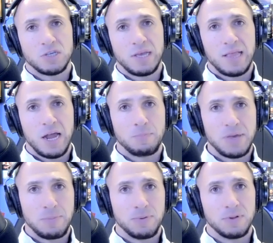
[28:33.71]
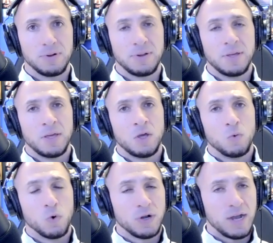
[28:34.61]
a lot of people
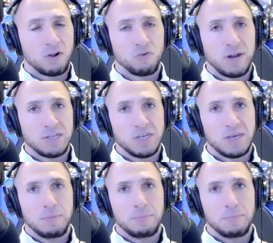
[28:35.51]
we're not crazy